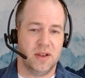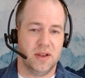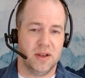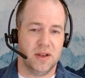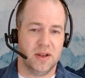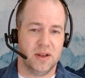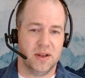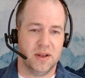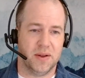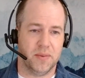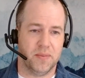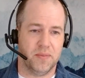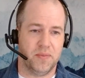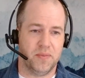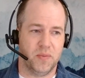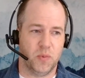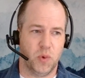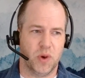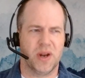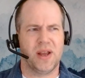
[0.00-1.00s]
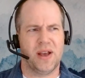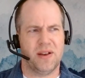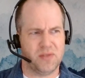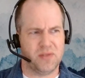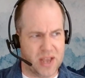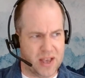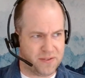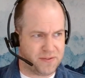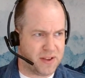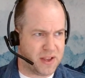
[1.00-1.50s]
We're going to have an
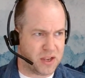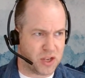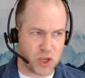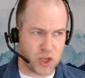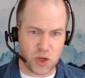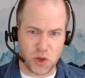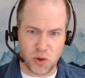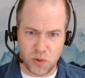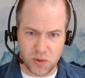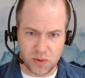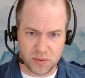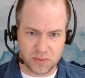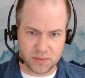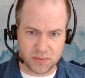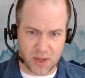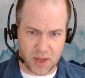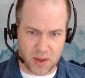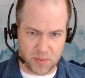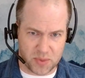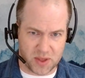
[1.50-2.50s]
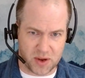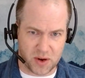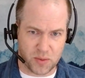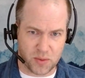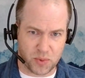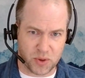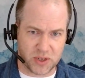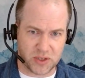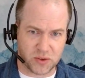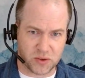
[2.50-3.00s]
FAQ up there
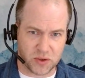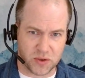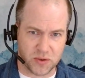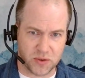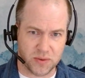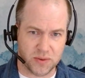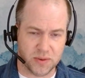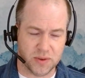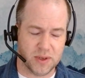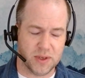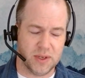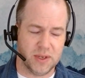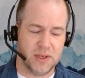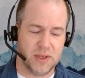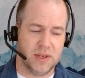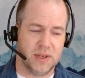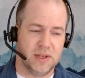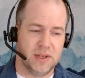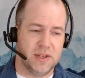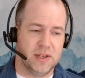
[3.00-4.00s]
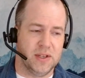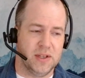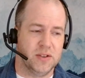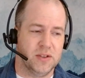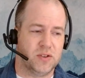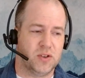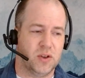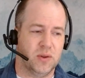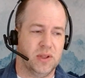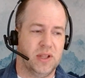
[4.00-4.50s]
pretty soon.
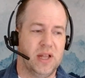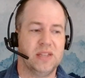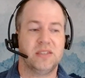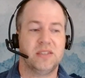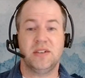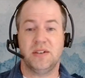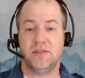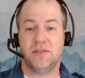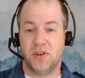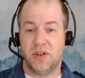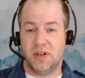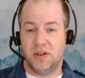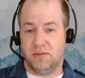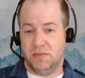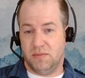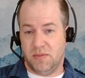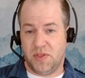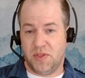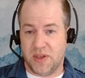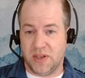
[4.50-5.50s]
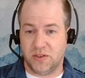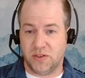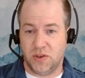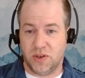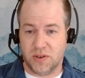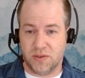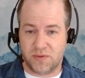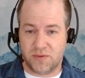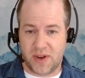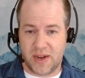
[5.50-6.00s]
So lots of different things you
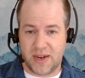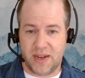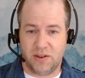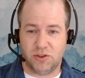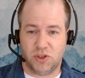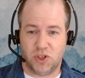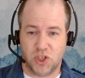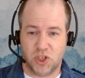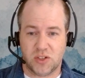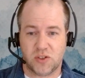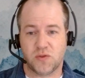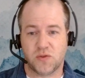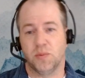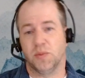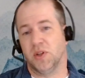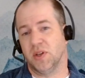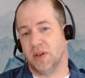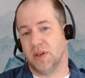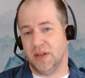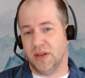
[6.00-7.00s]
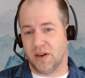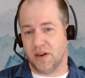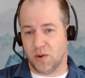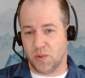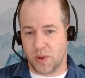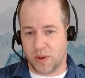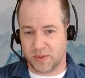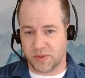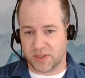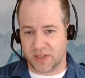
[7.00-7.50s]
can find out just from looking at our
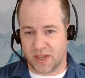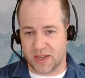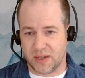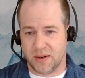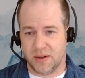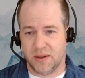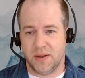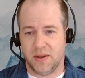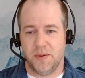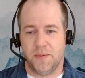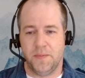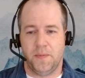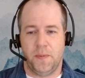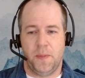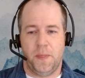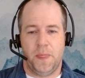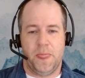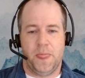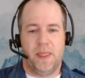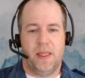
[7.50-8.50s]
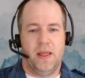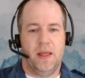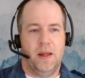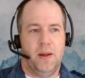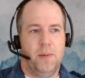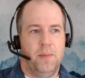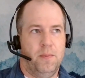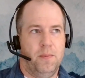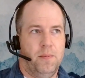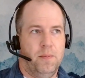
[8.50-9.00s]
website.
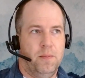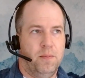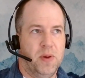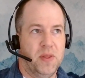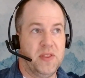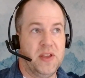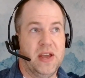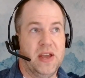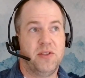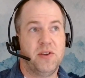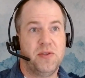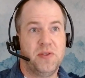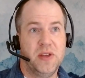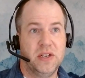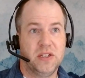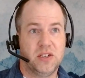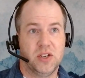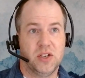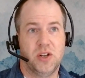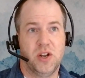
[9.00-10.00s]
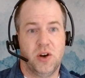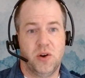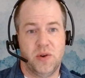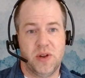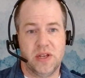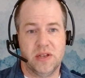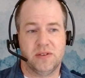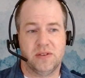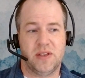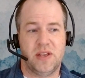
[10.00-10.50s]
But the other thing to
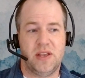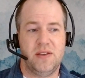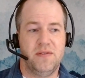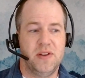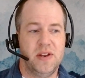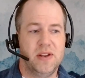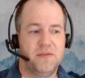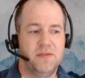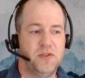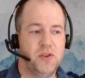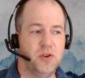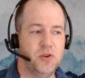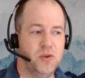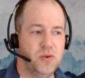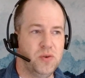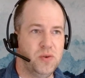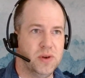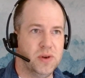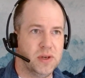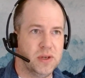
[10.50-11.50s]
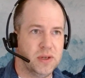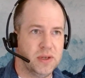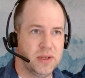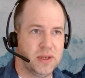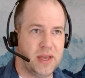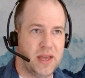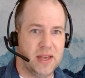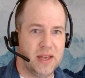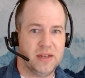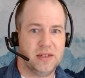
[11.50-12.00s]
note is even if you
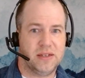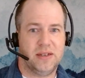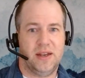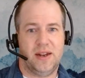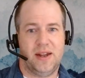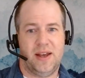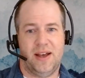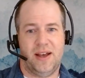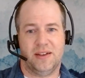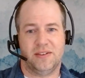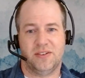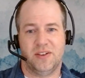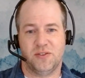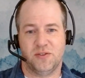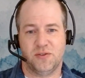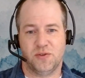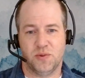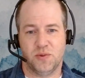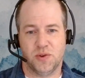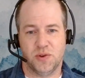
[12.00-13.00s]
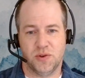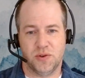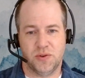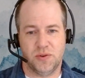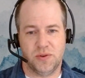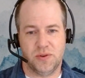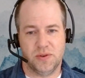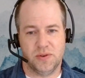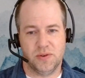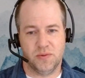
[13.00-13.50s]
can't get access
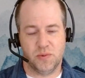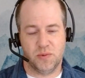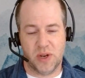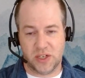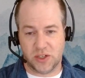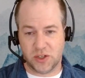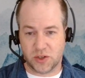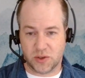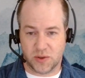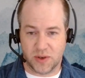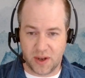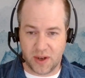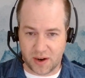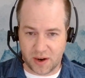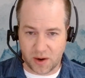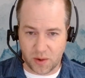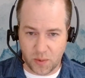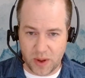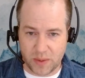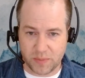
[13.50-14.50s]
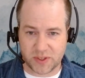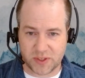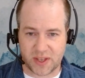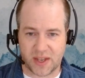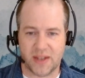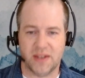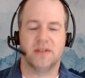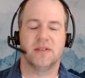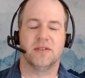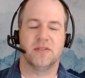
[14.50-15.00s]
through registering on our
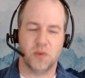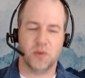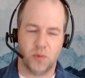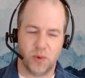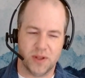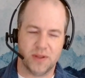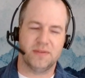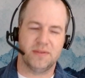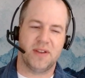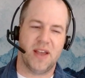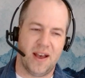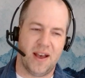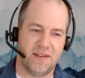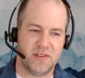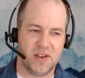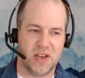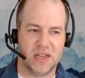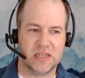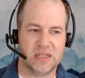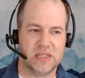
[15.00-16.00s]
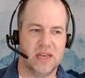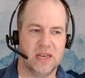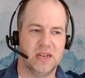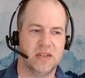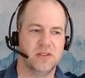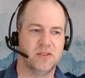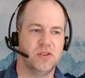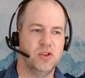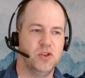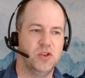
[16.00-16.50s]
website, because the one caveat to that
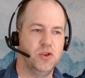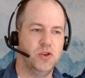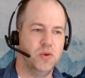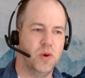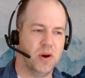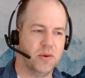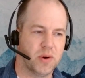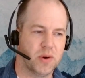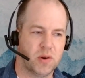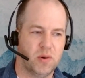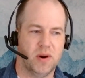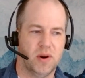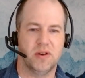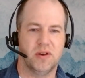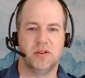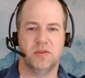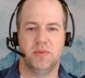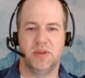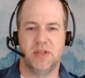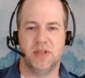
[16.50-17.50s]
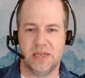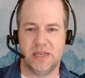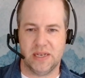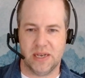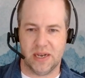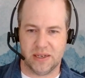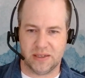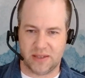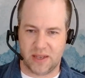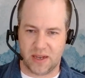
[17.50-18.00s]
is you are required to be an
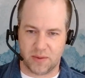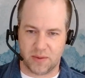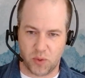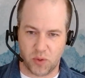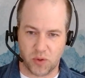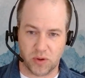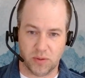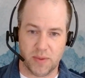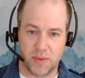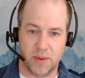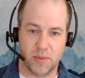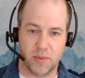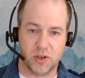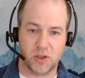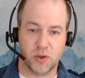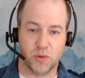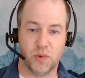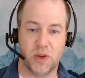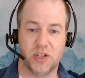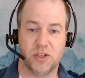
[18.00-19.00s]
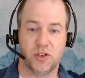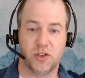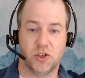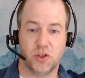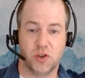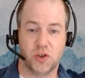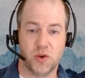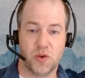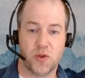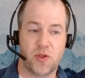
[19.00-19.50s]
E-ISAC portal member to
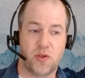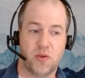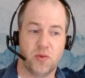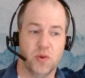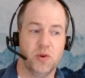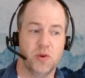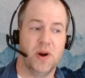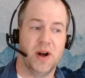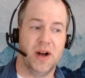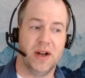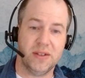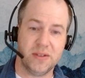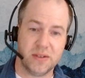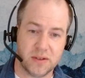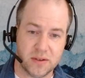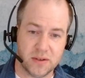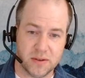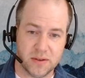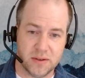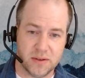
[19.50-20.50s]
register through us.